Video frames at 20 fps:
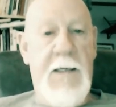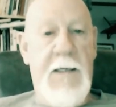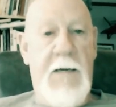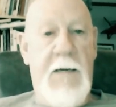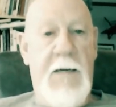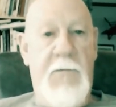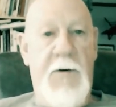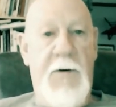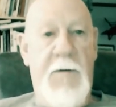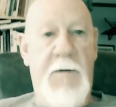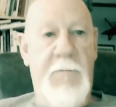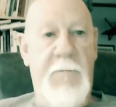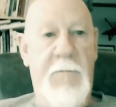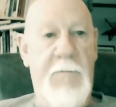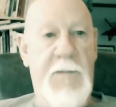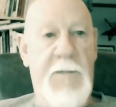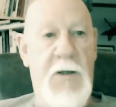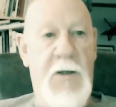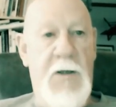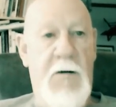I want to
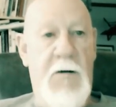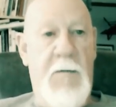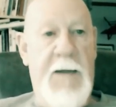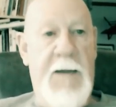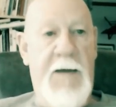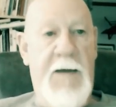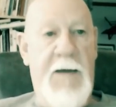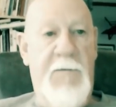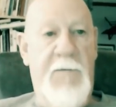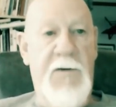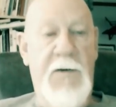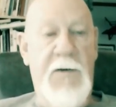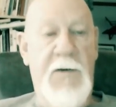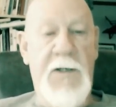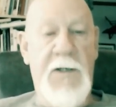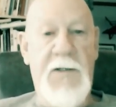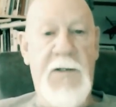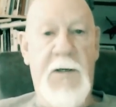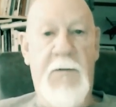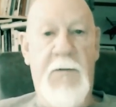talk about a few
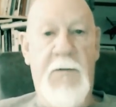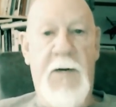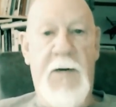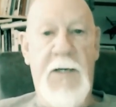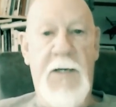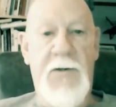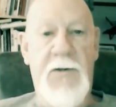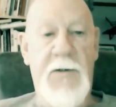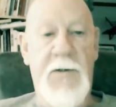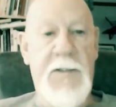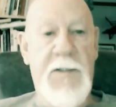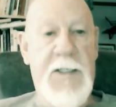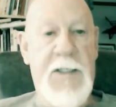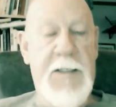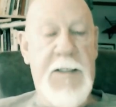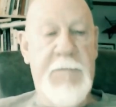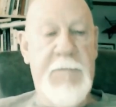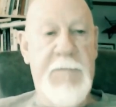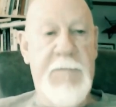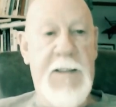considerations
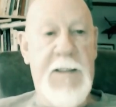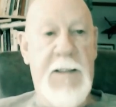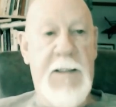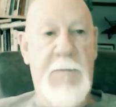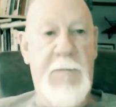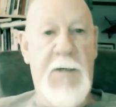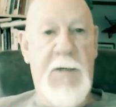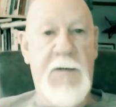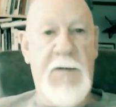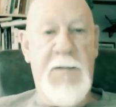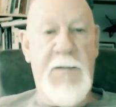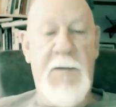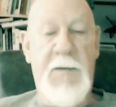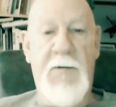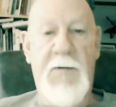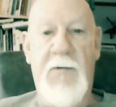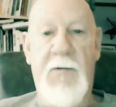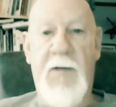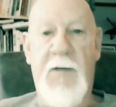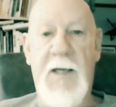among some
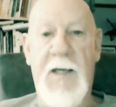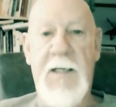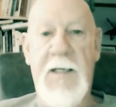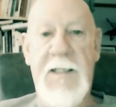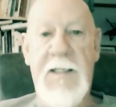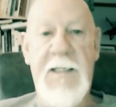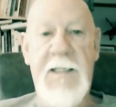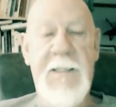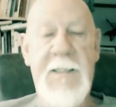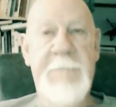other things